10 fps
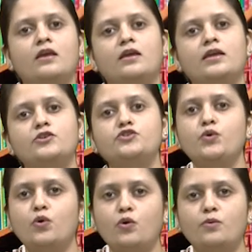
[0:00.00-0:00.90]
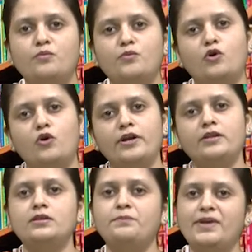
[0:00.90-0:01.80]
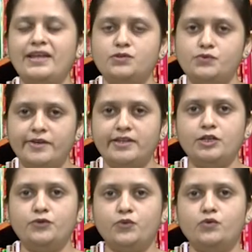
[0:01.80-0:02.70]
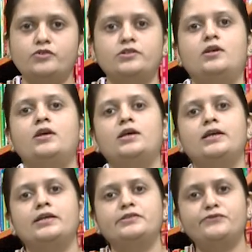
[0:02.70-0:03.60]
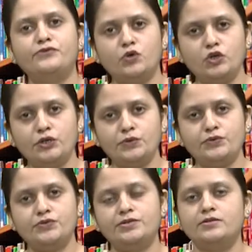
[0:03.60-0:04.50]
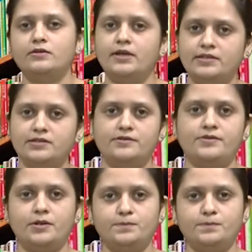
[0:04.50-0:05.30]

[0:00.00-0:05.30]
his home or the place where he wrote, his folios, etc.